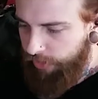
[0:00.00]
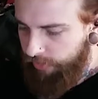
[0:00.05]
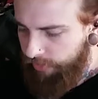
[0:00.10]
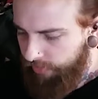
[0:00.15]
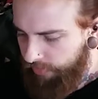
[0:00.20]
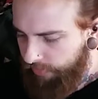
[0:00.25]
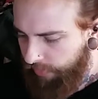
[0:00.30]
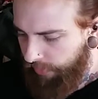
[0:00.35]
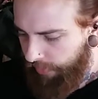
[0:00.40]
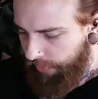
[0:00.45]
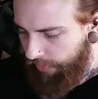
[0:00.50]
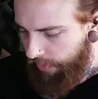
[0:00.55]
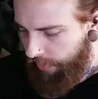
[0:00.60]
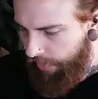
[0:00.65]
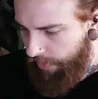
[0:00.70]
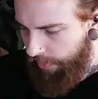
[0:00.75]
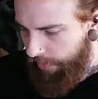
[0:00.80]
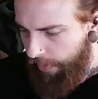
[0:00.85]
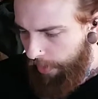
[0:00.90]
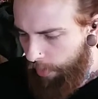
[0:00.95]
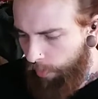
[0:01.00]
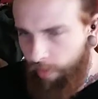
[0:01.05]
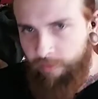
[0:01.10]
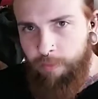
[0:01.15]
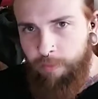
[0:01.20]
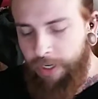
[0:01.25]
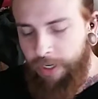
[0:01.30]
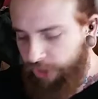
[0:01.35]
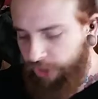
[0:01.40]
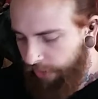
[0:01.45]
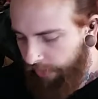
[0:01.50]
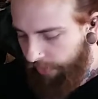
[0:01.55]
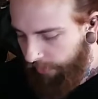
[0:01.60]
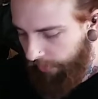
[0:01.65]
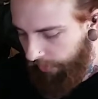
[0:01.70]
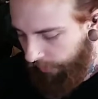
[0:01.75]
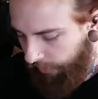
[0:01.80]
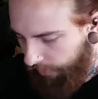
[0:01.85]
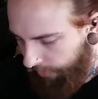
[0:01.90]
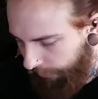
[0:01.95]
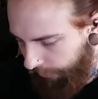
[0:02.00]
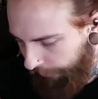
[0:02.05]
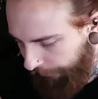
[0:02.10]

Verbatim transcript: Just however much you think.